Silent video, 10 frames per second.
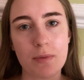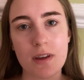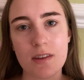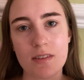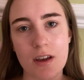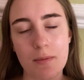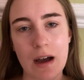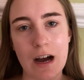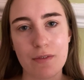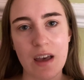up. It is um
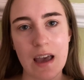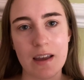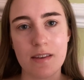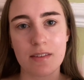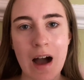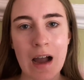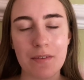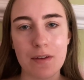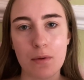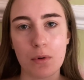half eight. I have
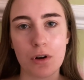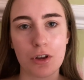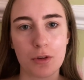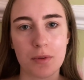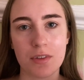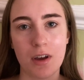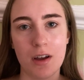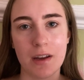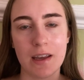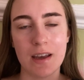never woken up this
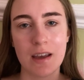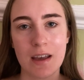early,